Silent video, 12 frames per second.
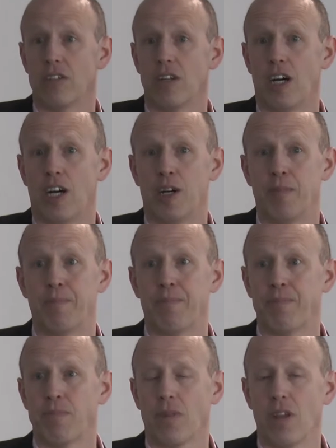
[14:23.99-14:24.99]

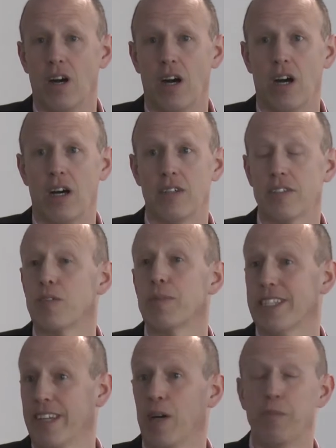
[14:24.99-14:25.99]
some
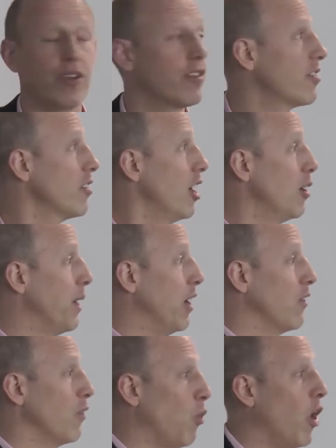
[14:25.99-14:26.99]
examples
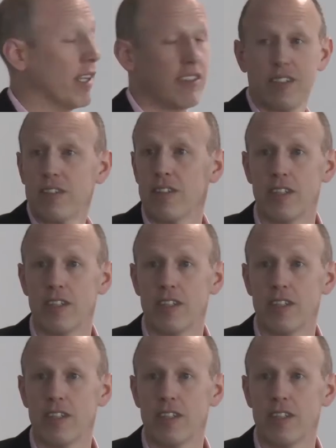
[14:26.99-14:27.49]
about Watson,